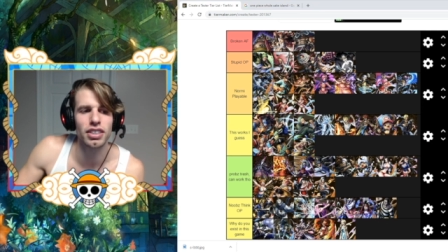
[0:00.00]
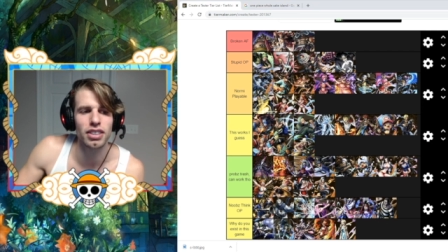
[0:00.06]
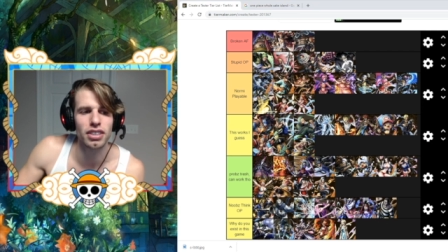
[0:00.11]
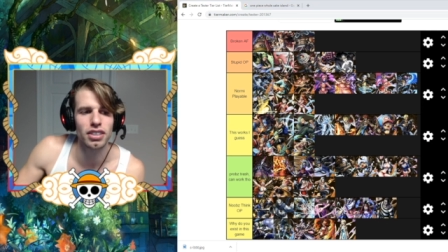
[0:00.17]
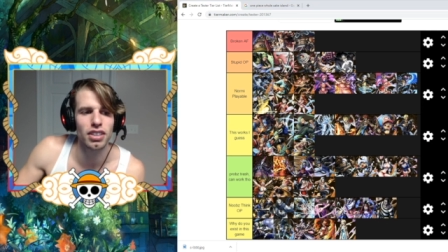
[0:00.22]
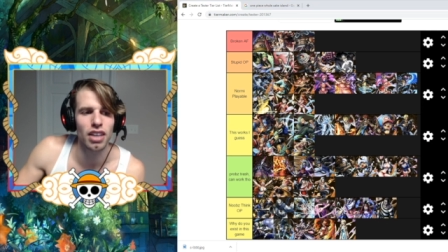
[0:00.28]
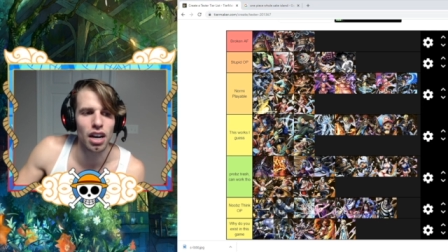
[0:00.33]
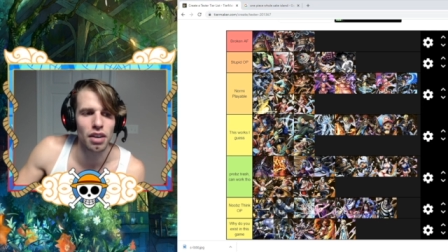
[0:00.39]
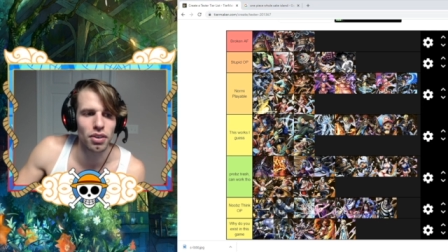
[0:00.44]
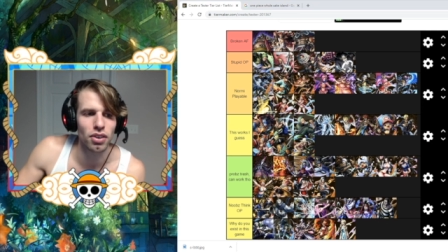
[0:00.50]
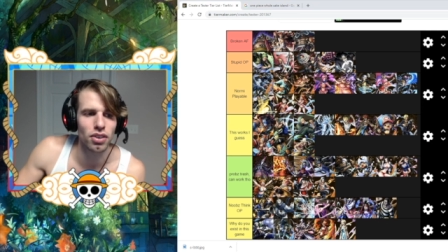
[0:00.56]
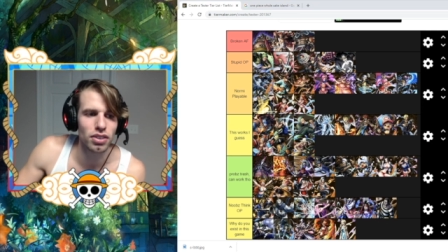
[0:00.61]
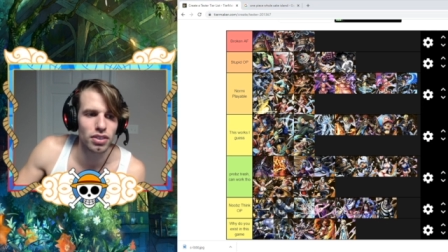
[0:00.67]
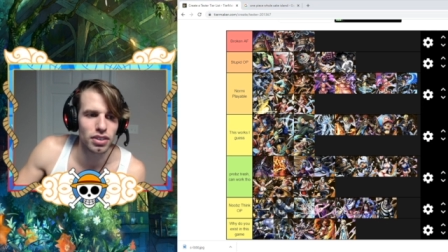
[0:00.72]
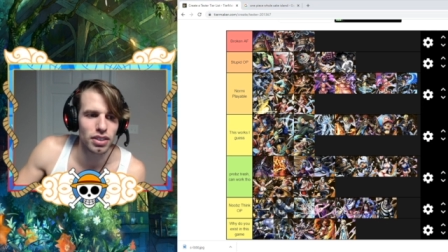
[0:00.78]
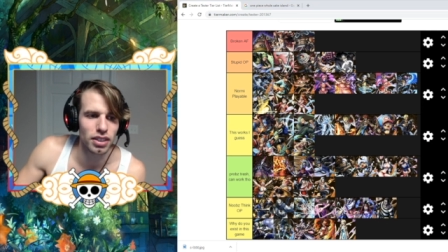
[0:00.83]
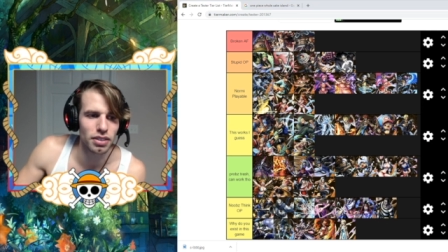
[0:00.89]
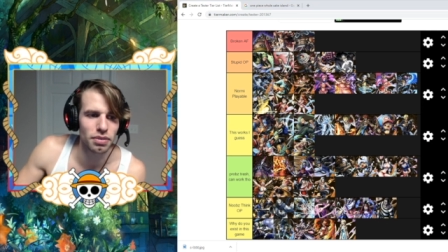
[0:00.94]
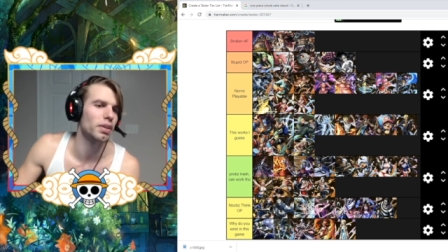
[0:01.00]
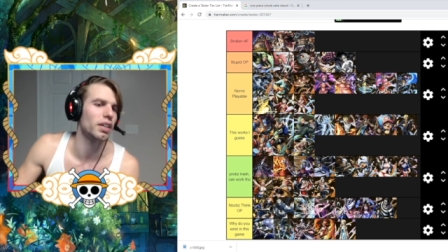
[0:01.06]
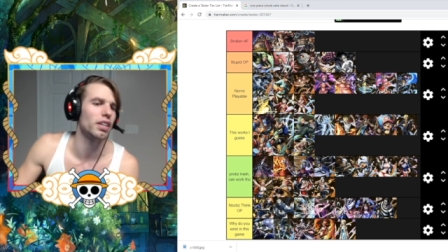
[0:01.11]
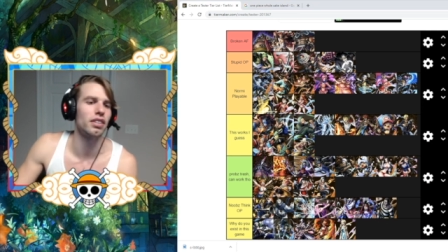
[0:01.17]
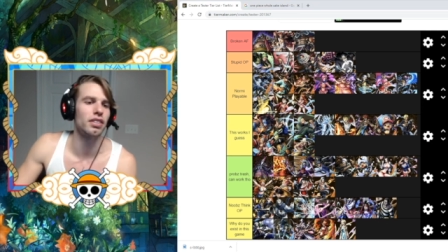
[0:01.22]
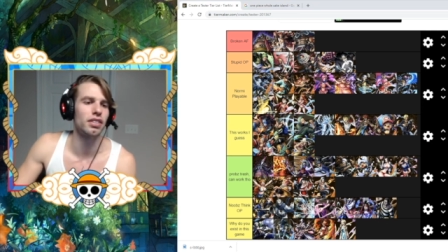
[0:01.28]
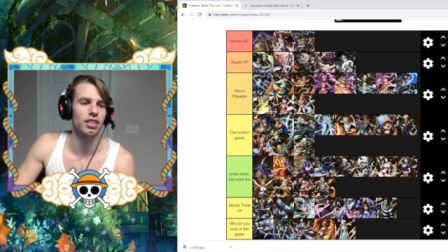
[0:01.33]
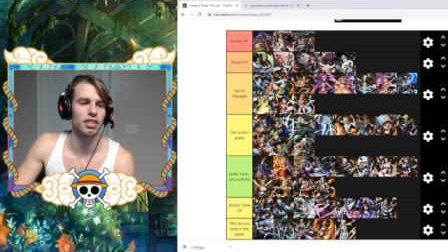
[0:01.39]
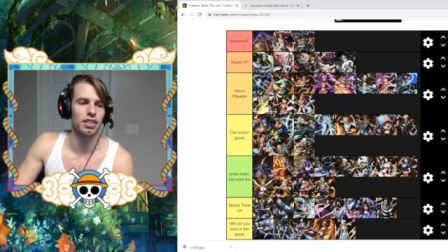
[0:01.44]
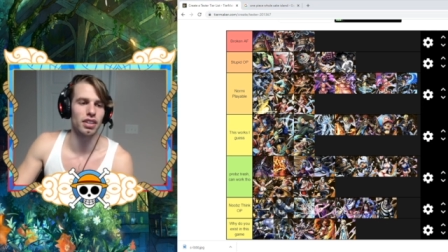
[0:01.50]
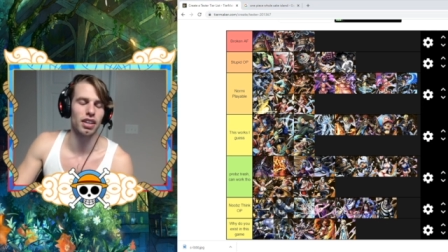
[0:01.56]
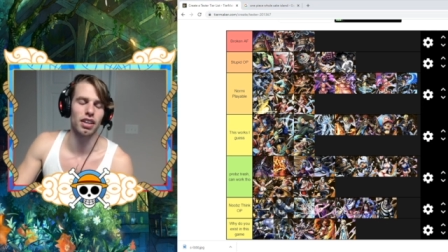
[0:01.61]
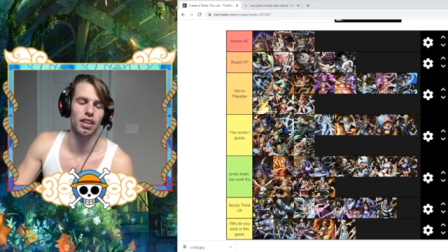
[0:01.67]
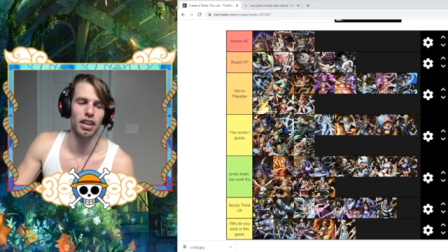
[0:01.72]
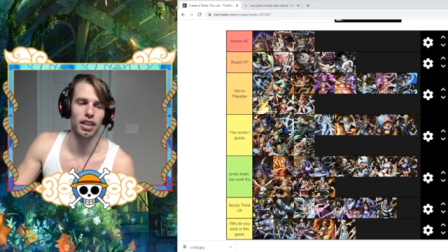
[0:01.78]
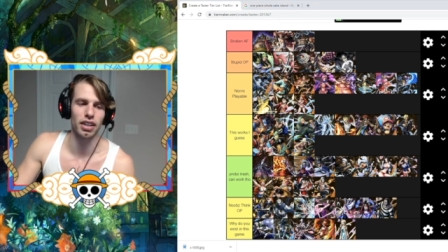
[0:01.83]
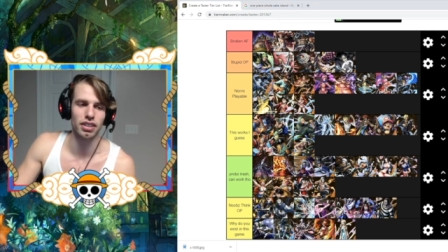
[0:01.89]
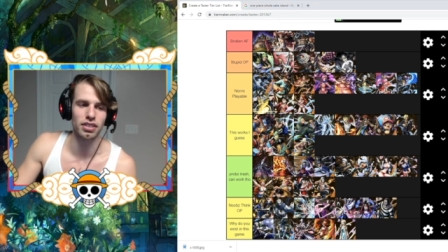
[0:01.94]
good Sabo, they're better than
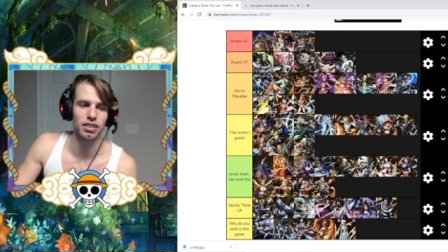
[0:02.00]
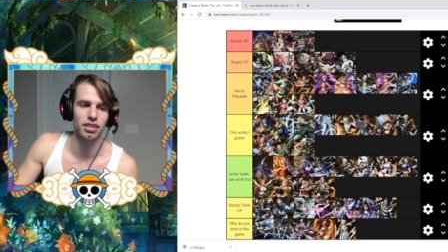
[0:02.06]
Ace.